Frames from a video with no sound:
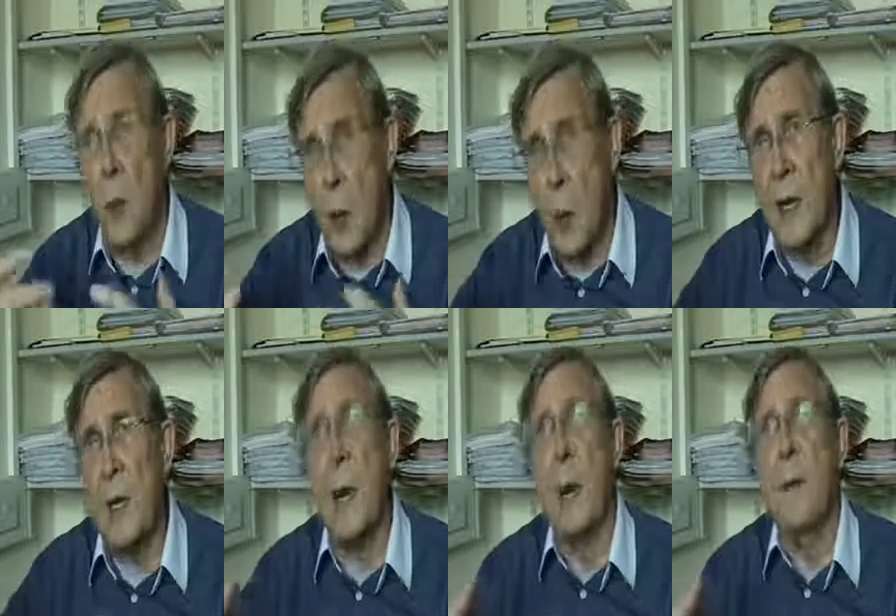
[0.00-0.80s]
to
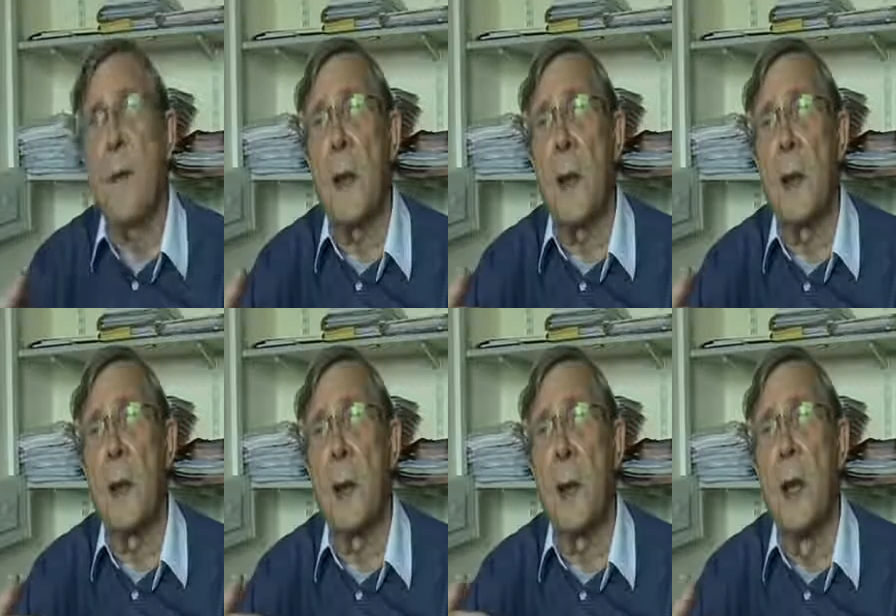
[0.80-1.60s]
request
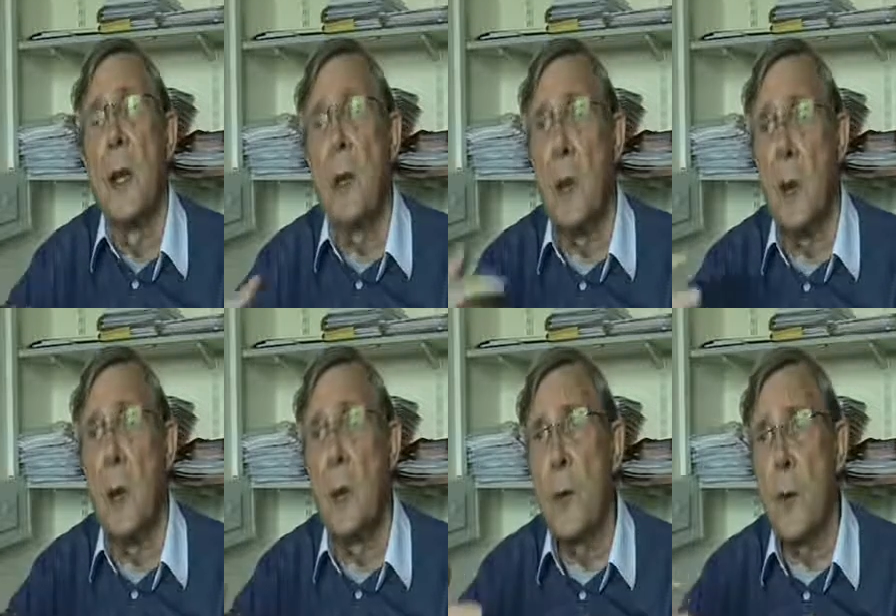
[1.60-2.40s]
clarification, to
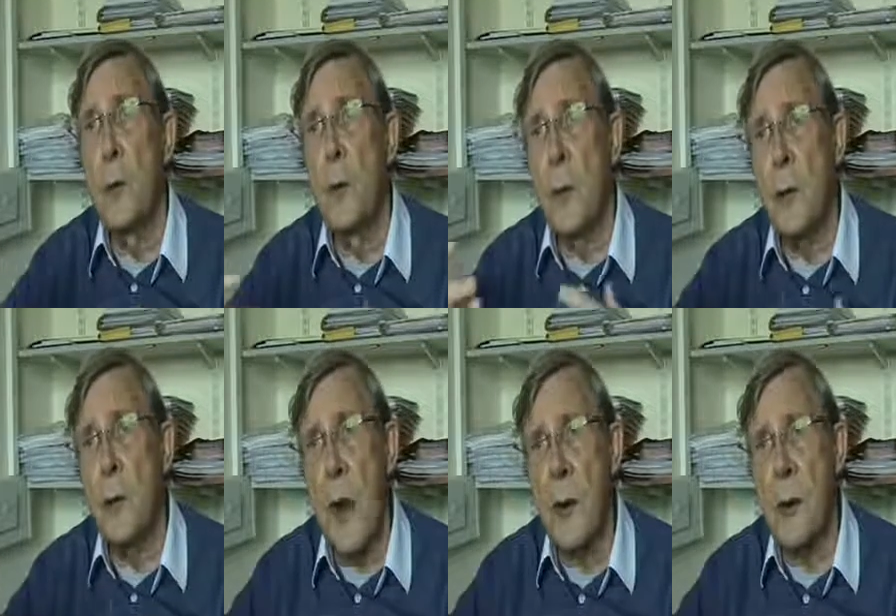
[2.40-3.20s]
use all the
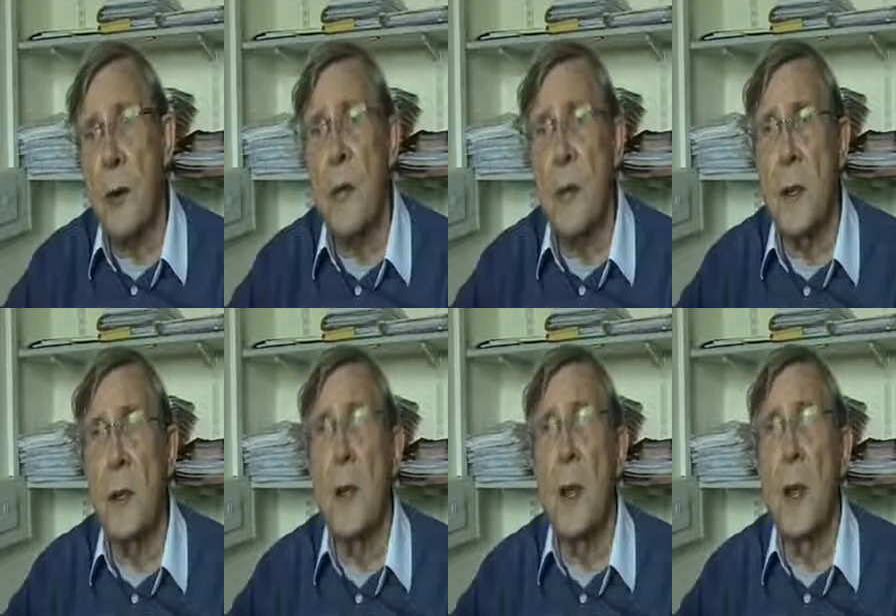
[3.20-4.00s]
strategies
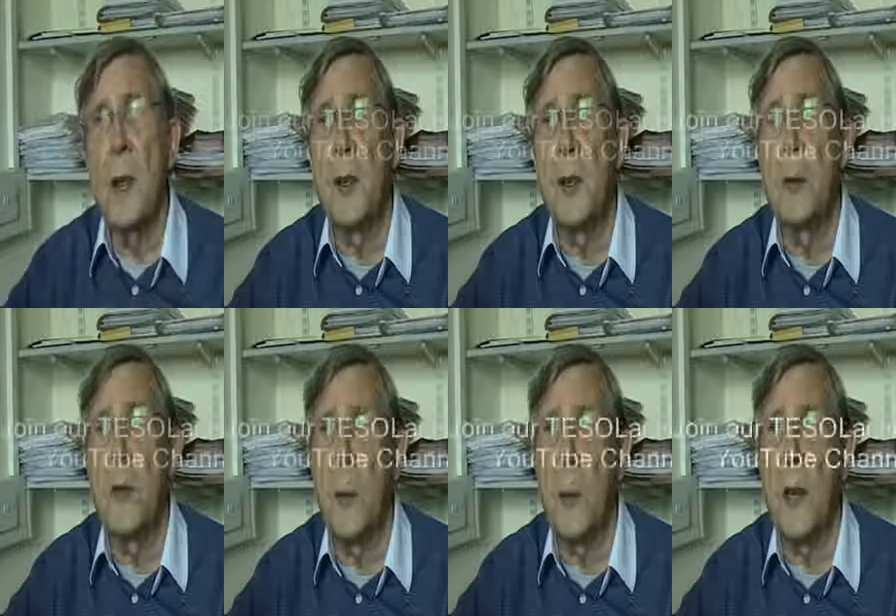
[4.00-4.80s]
associated with